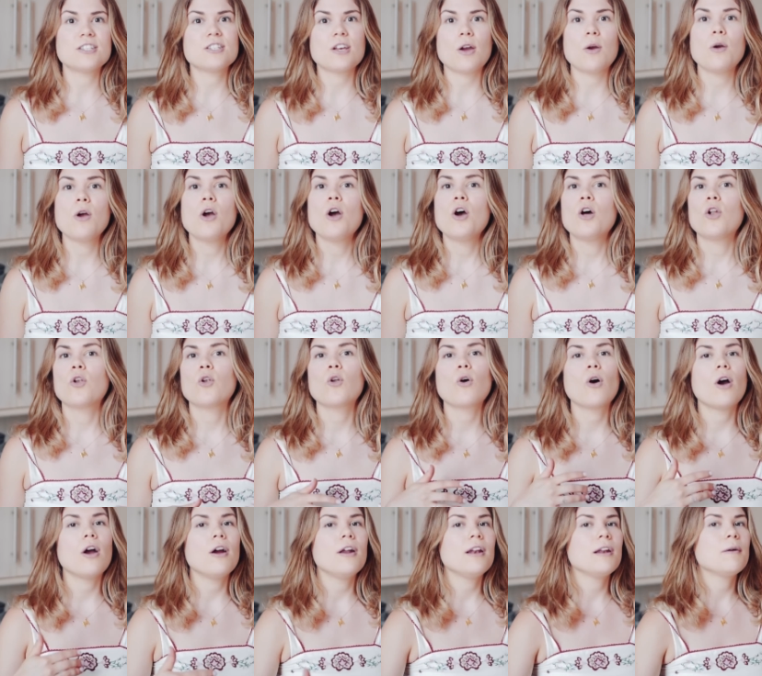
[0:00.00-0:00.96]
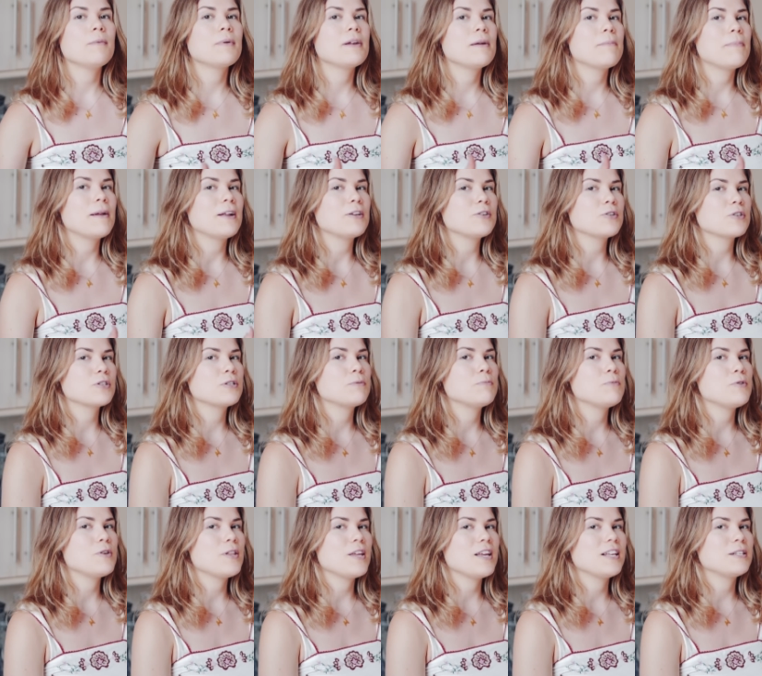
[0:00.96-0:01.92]
So not only will it blend your
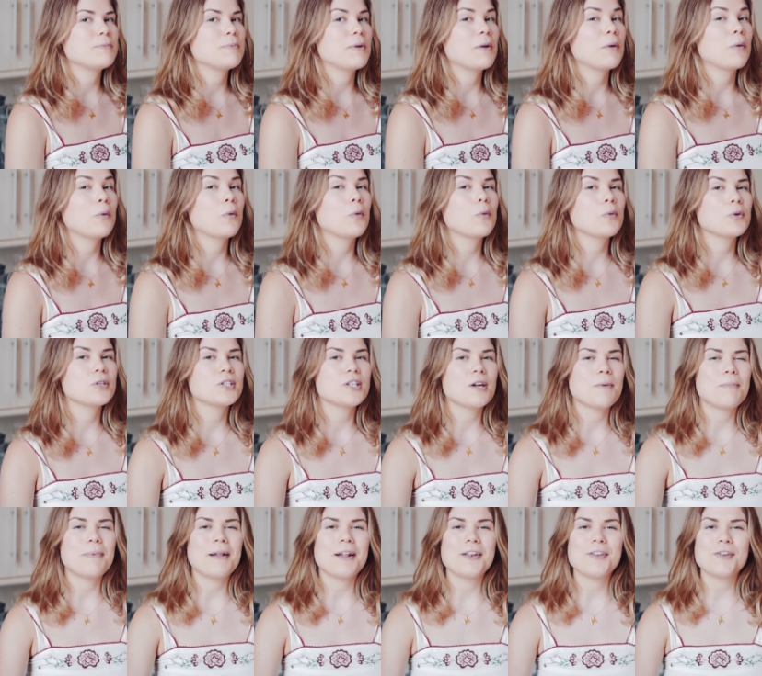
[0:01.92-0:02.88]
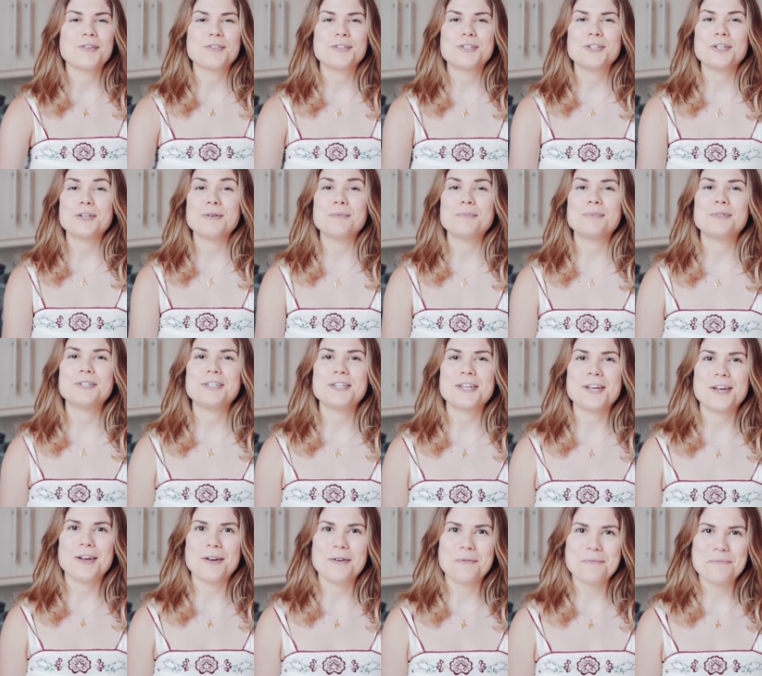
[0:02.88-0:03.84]
smoothies, but it'll also blend your soups
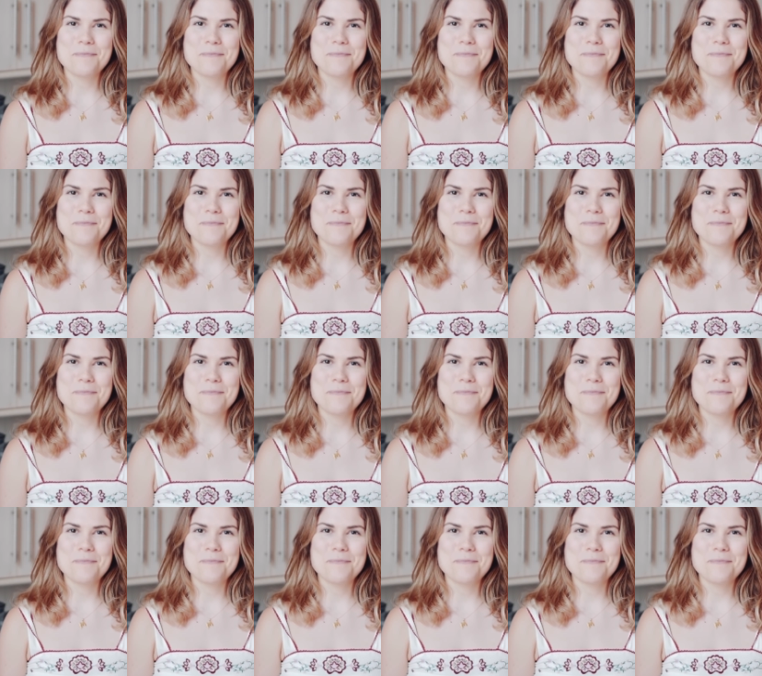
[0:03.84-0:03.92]
too.